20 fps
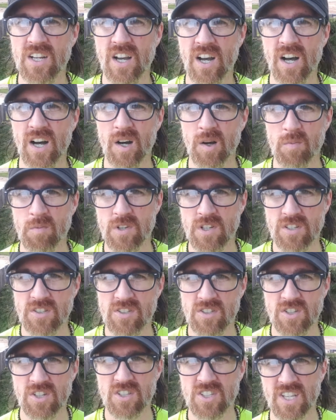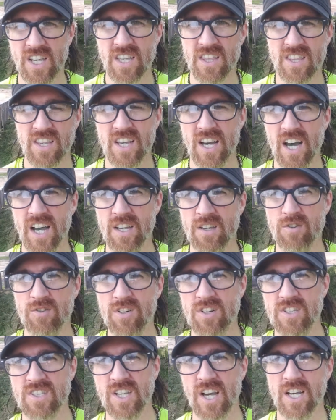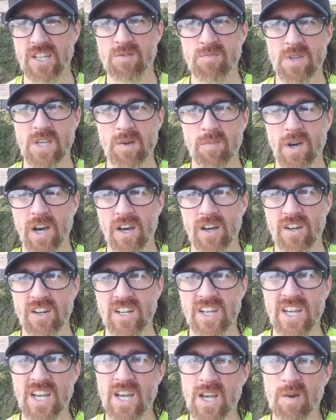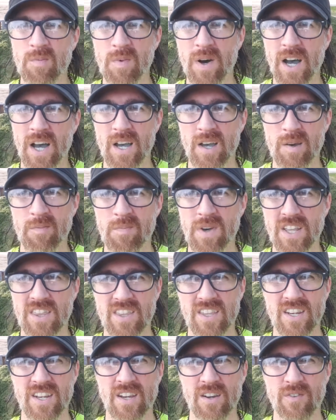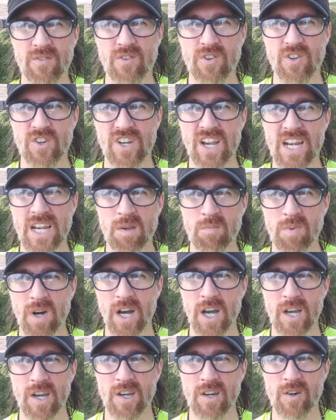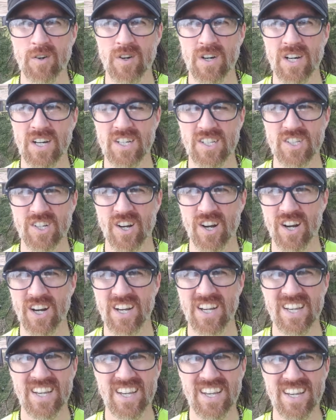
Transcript: Because just like the guy who criticized me about my method of creating biochar,